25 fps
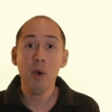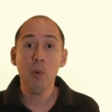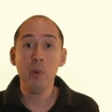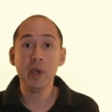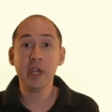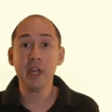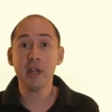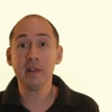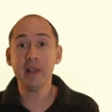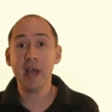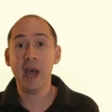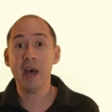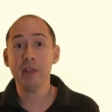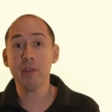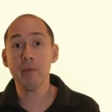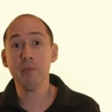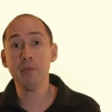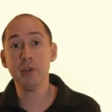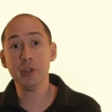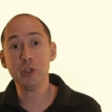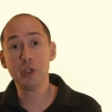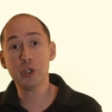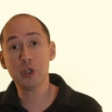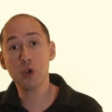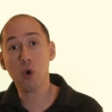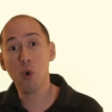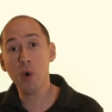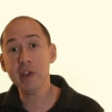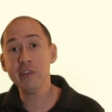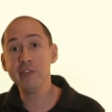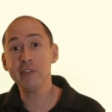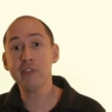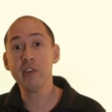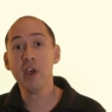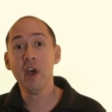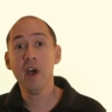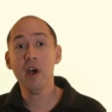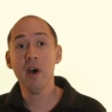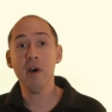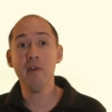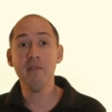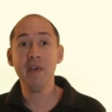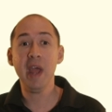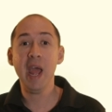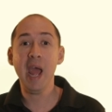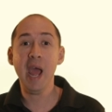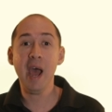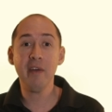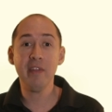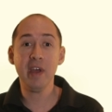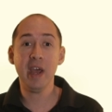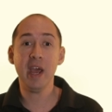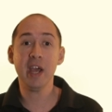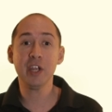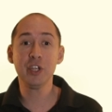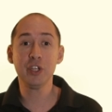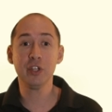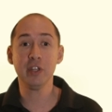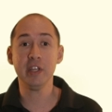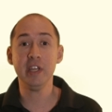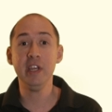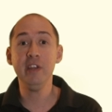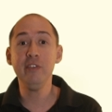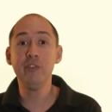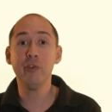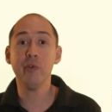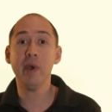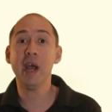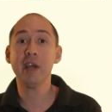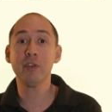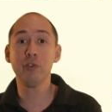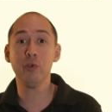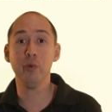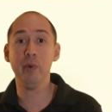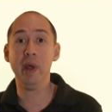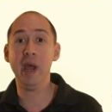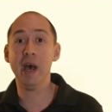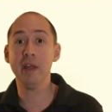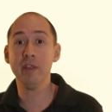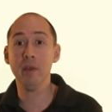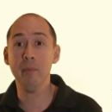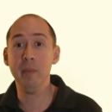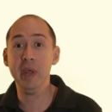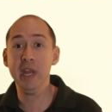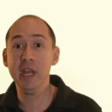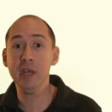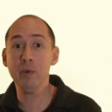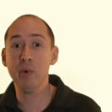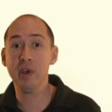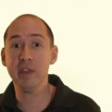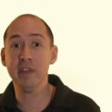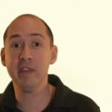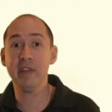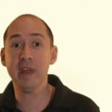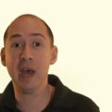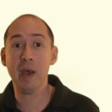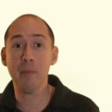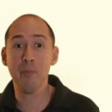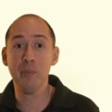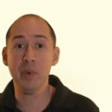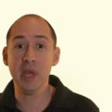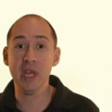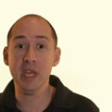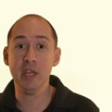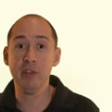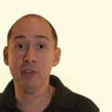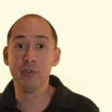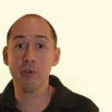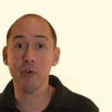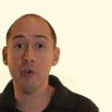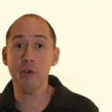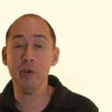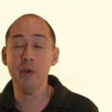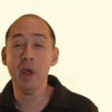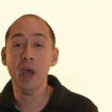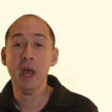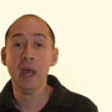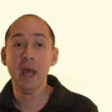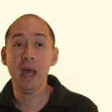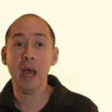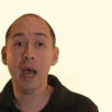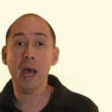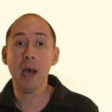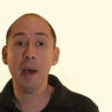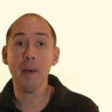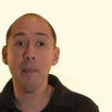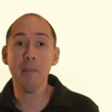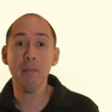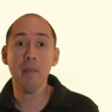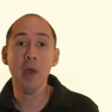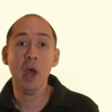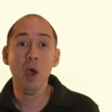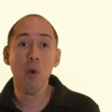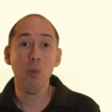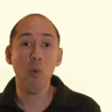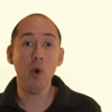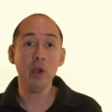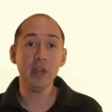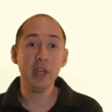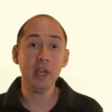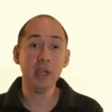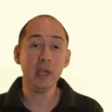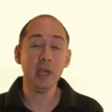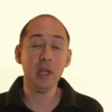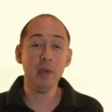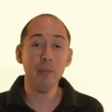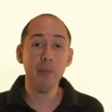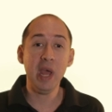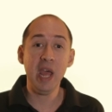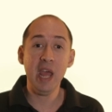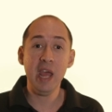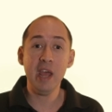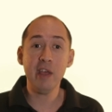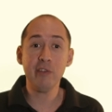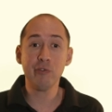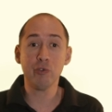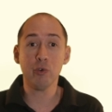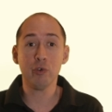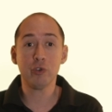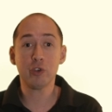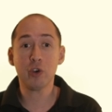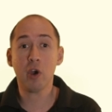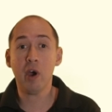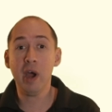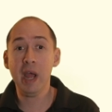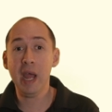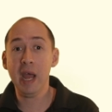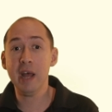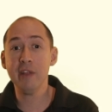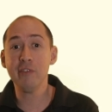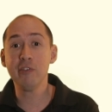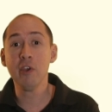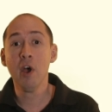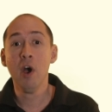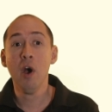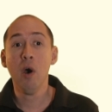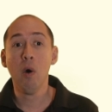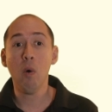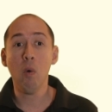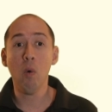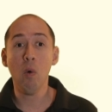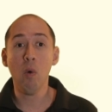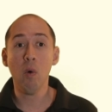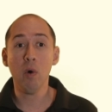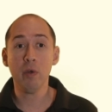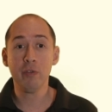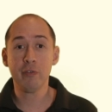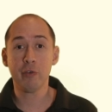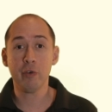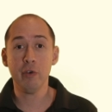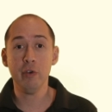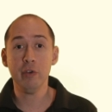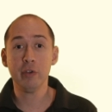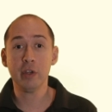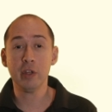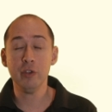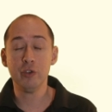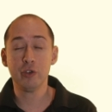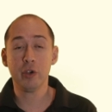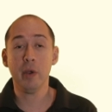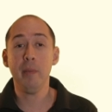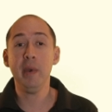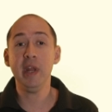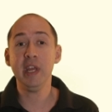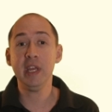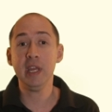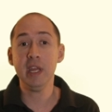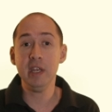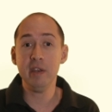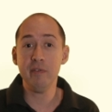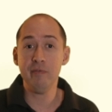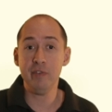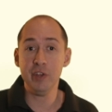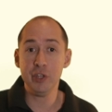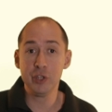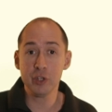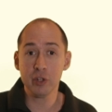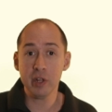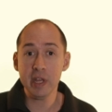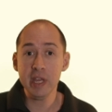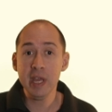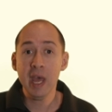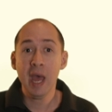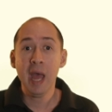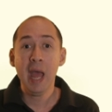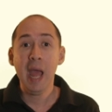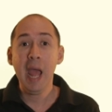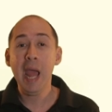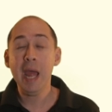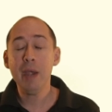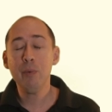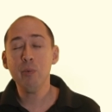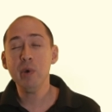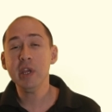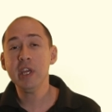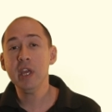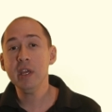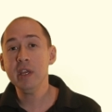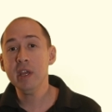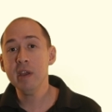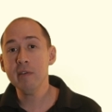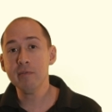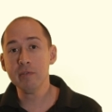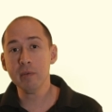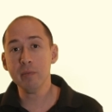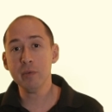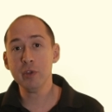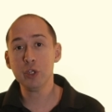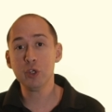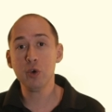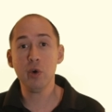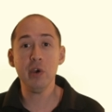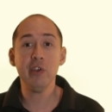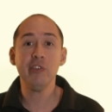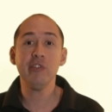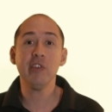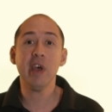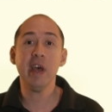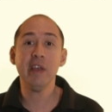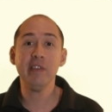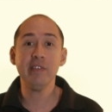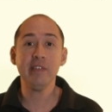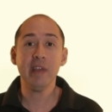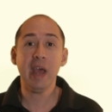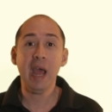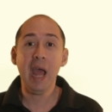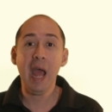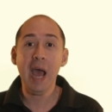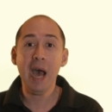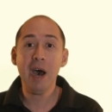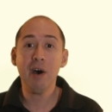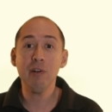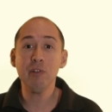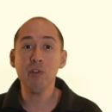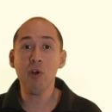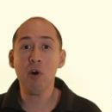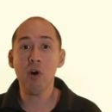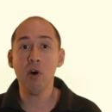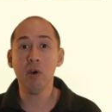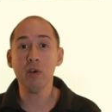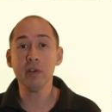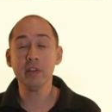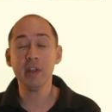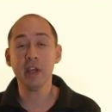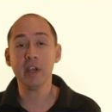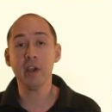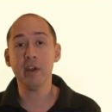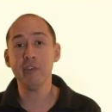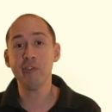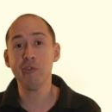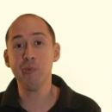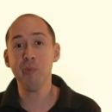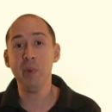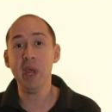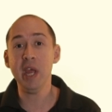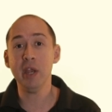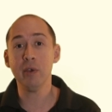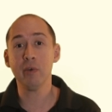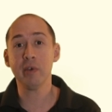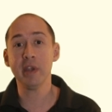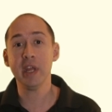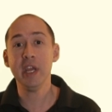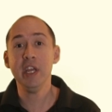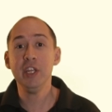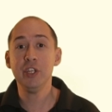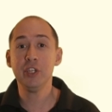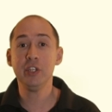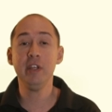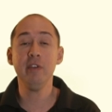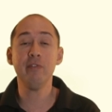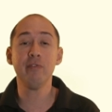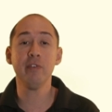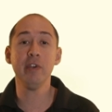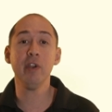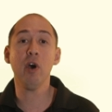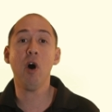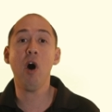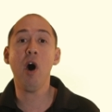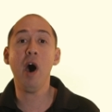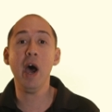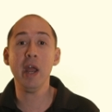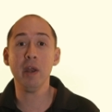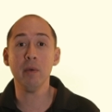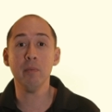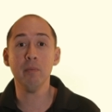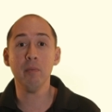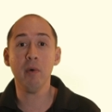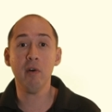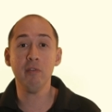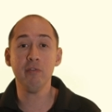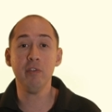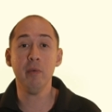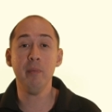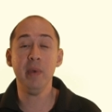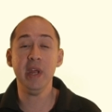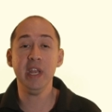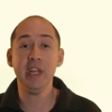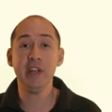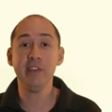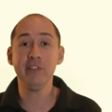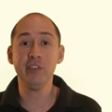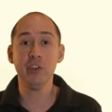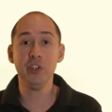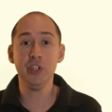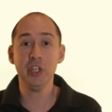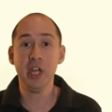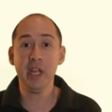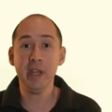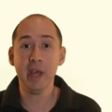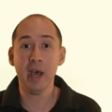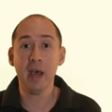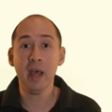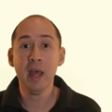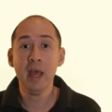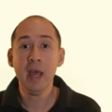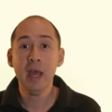We can allow them the choice of how they actually interact throughout the meeting, whether that be through um, working in pairs or triads or through contributing individually. And we can give them the choice as to how long they're going to spend on each different item of the meeting's agenda.